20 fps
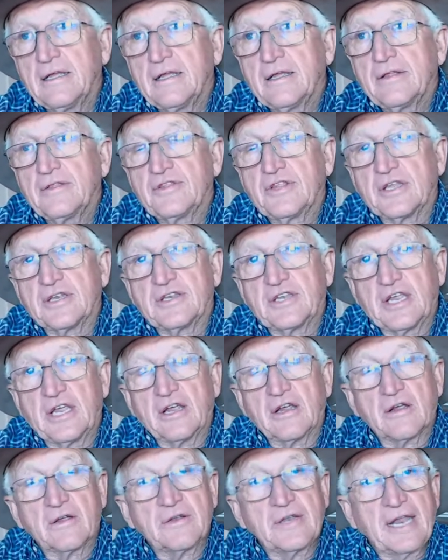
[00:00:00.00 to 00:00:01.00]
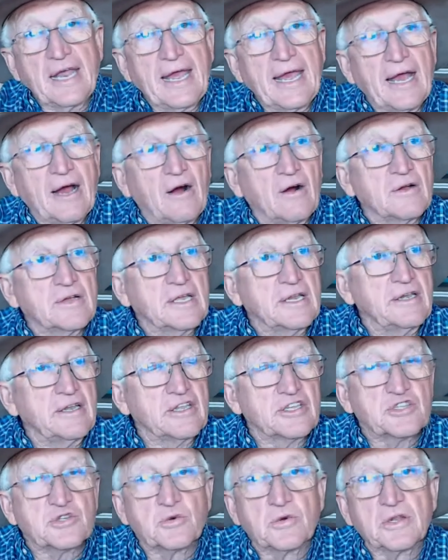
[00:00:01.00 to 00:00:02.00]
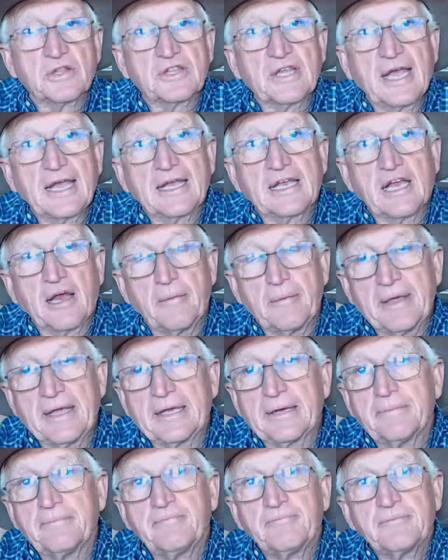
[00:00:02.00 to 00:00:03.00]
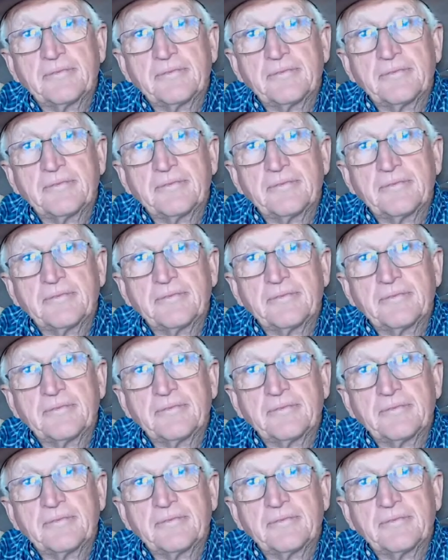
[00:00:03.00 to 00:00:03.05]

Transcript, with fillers: the deer and the elk and this sort of thing come in